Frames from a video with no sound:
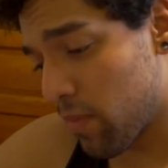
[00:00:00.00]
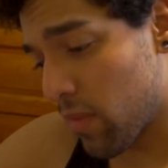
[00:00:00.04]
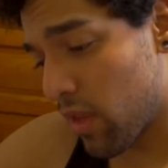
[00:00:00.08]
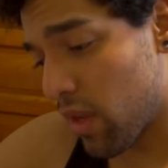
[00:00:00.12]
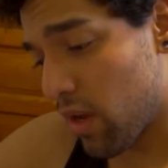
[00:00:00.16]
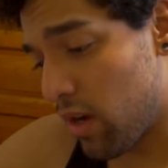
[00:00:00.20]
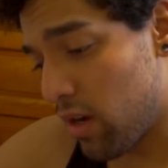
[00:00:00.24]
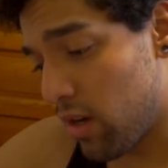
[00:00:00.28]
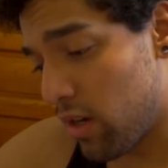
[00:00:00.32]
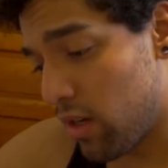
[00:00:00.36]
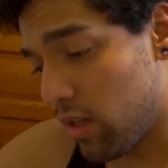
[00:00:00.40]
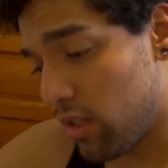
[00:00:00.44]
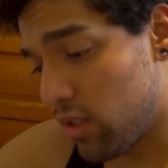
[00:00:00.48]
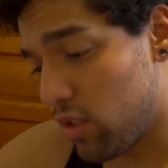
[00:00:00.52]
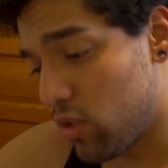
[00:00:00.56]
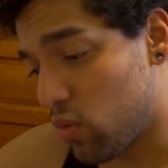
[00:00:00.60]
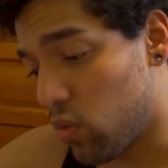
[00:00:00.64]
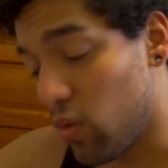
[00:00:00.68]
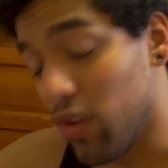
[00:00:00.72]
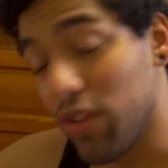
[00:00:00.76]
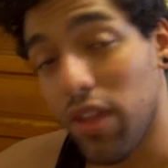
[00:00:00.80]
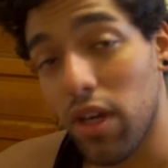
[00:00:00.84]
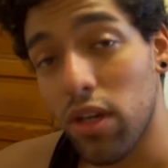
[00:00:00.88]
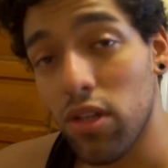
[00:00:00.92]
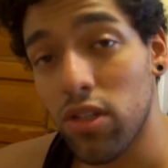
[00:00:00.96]
It's
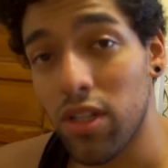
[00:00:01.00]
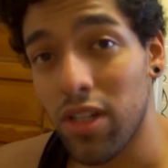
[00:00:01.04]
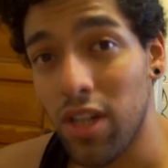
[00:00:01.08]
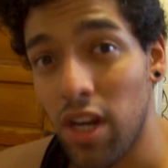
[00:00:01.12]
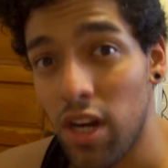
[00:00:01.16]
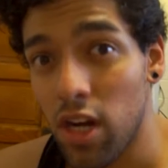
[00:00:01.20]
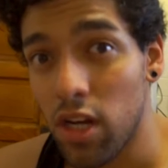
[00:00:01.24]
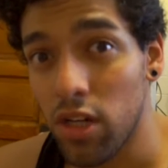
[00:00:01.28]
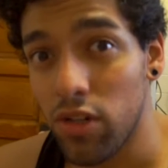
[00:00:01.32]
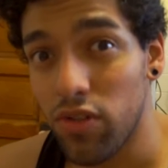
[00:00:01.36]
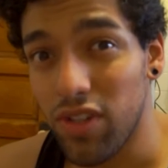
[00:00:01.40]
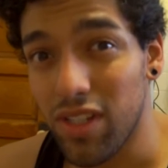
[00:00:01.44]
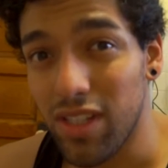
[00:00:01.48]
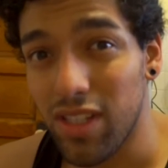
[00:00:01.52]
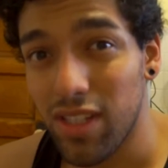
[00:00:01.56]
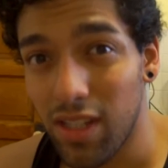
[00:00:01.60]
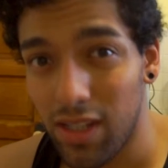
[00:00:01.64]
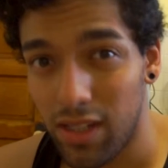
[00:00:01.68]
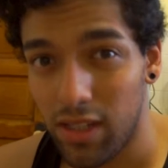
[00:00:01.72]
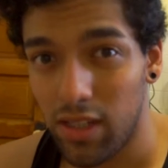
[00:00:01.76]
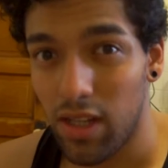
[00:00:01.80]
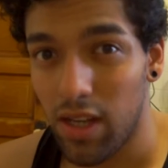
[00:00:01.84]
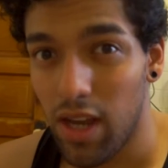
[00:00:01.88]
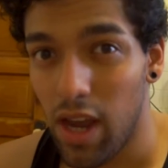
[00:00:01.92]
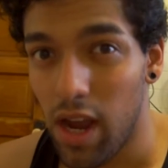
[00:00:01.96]

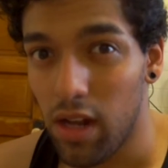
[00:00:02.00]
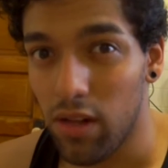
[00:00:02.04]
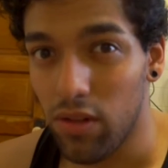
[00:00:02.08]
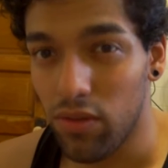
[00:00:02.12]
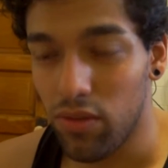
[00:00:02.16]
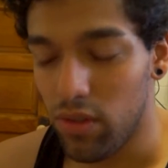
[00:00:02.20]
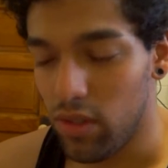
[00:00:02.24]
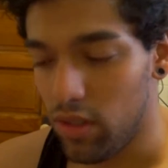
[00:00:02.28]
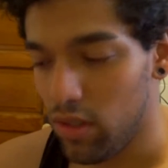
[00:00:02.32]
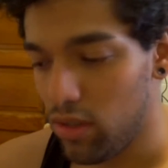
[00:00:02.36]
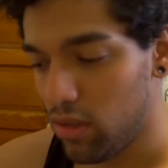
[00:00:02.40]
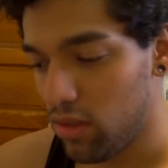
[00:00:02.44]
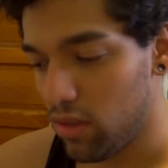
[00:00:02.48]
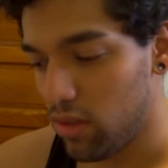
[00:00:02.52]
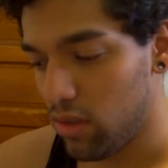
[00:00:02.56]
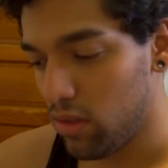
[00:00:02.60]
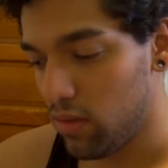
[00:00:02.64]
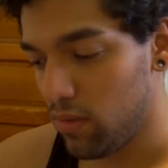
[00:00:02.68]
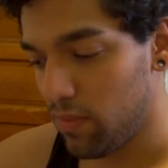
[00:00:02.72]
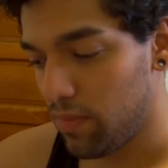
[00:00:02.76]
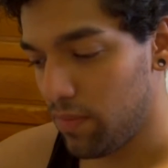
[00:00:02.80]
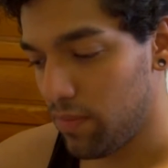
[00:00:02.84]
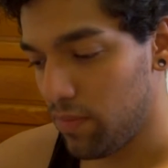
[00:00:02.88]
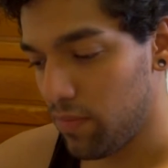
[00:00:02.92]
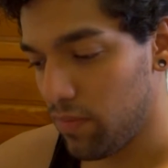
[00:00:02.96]
1,860 calories
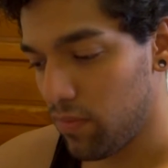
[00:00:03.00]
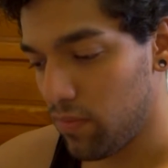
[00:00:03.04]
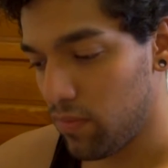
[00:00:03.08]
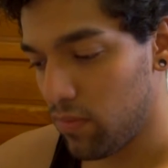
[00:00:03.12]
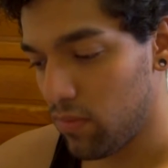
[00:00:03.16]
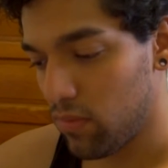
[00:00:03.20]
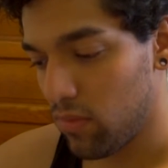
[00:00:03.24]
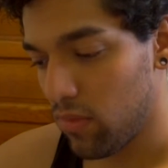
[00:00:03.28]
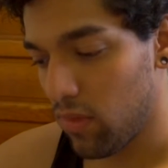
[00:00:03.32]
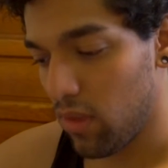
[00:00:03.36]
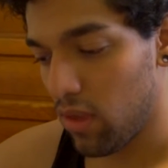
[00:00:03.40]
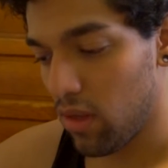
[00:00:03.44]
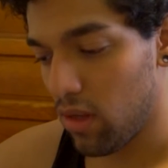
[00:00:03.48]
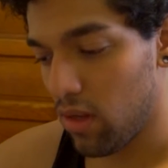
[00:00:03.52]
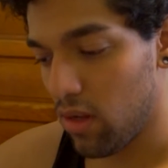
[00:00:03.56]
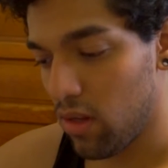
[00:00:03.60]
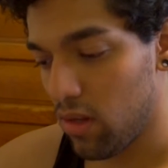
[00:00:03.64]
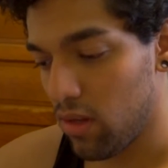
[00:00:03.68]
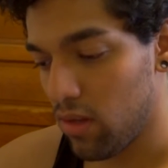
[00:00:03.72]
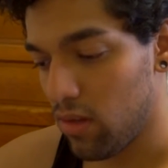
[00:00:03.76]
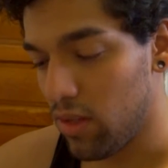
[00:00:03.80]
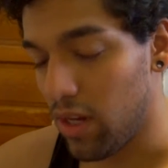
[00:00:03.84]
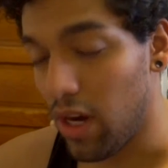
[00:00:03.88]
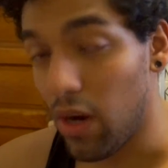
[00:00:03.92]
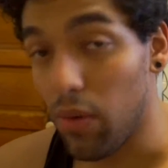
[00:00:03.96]

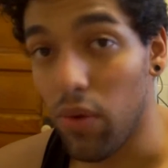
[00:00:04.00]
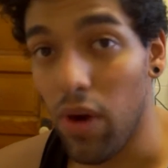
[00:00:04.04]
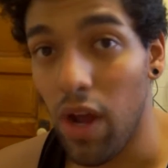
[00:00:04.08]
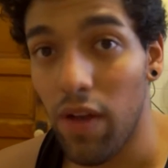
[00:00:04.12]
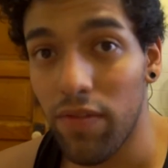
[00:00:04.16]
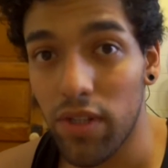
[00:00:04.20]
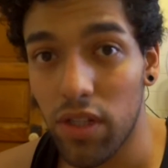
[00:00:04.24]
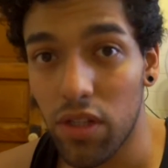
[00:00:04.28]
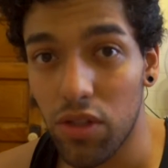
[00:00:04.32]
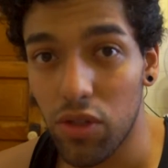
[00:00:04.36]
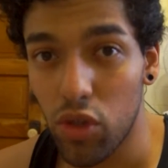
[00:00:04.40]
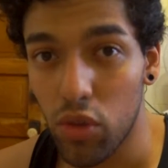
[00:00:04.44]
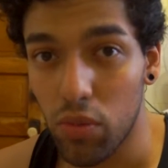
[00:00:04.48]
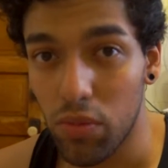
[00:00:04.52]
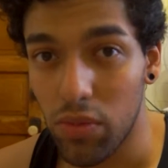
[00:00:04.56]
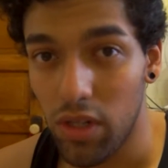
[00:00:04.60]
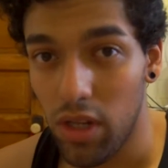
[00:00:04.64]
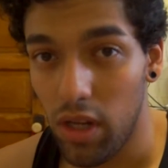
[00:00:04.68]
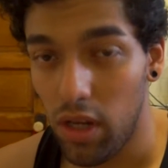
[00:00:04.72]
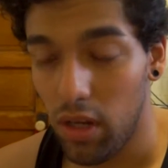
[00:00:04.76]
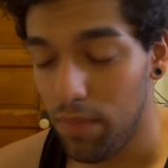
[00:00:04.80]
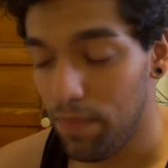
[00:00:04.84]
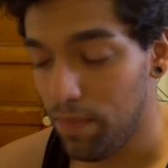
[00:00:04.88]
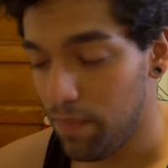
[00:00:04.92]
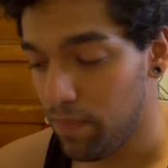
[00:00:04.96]
that I would have to consume a day.